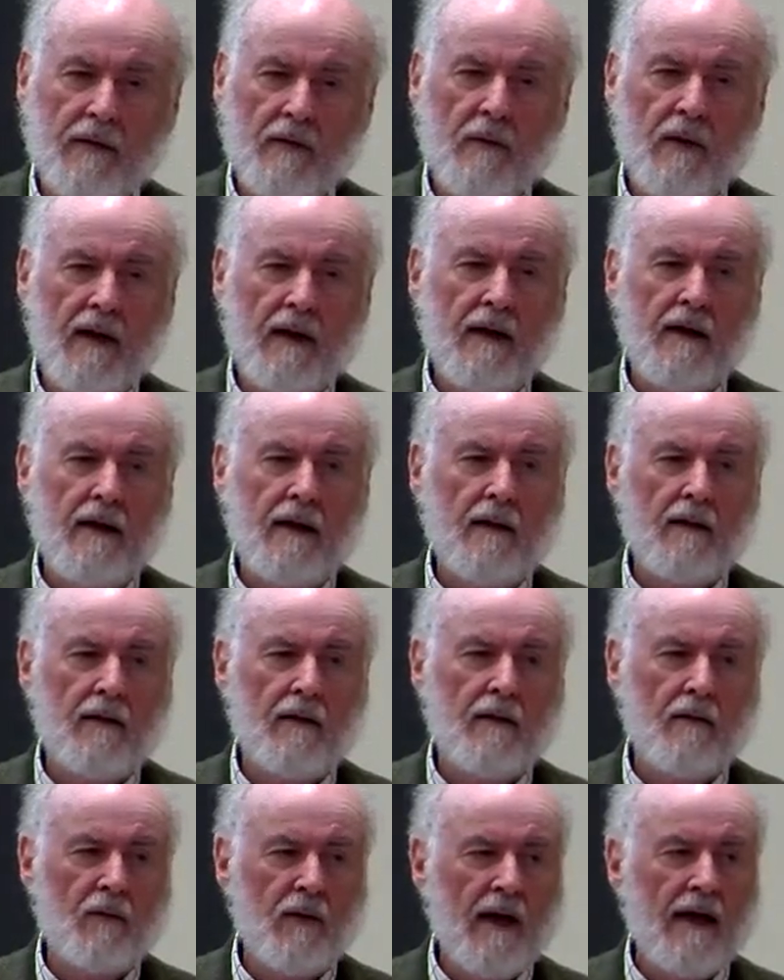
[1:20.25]
the way they
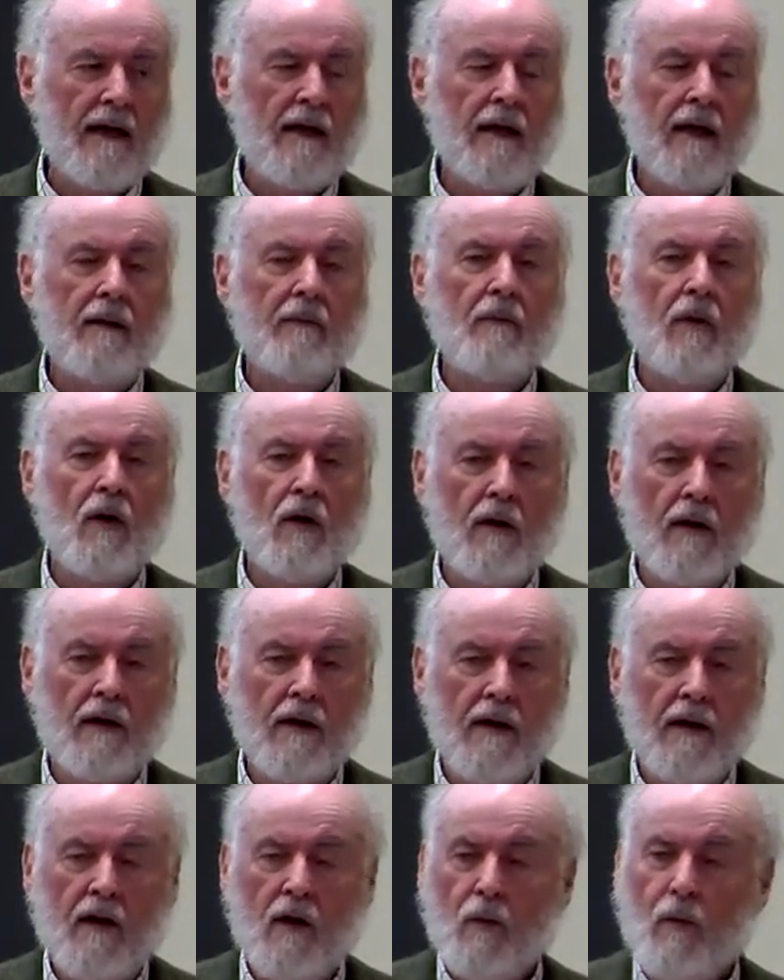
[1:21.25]
regulate
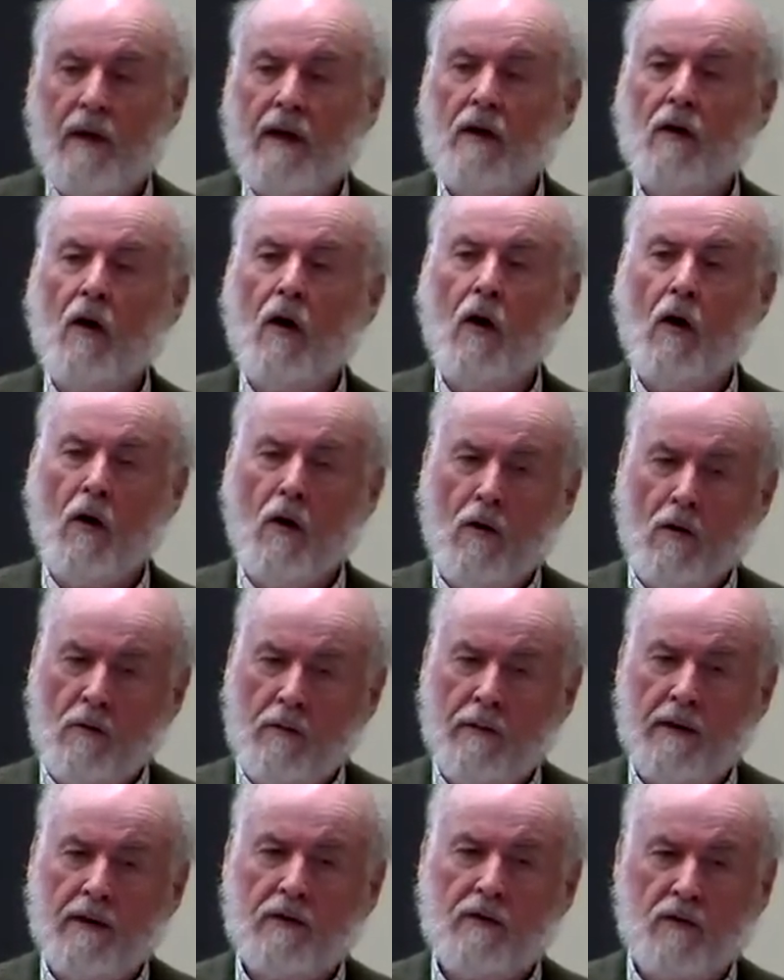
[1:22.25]
parking, we'd
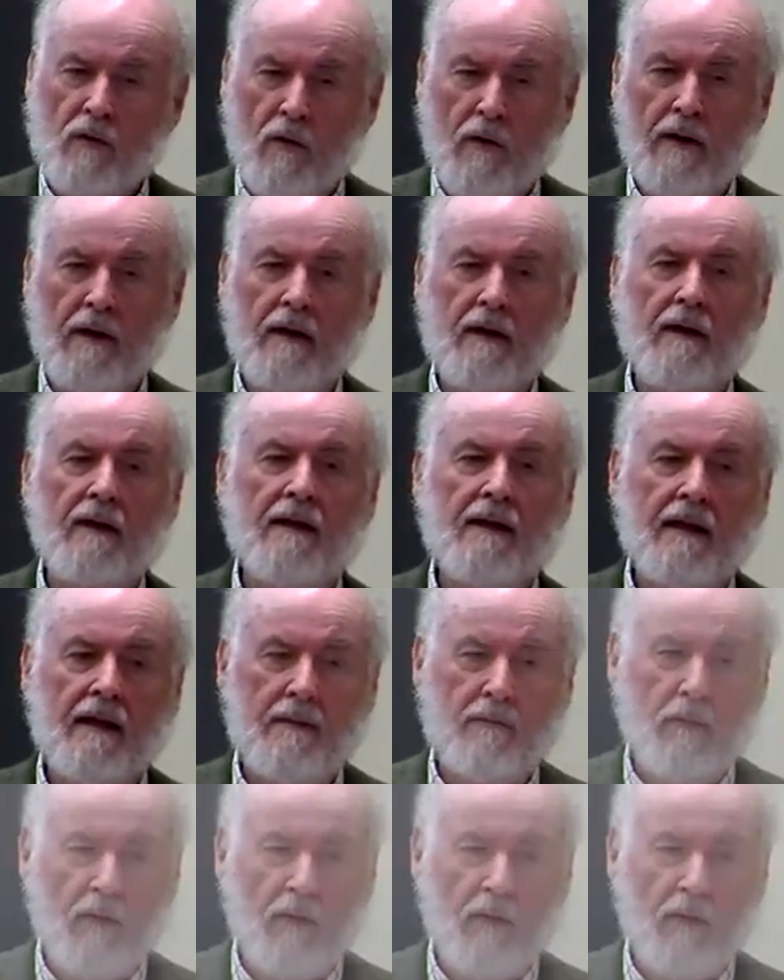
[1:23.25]
all be joining the Tea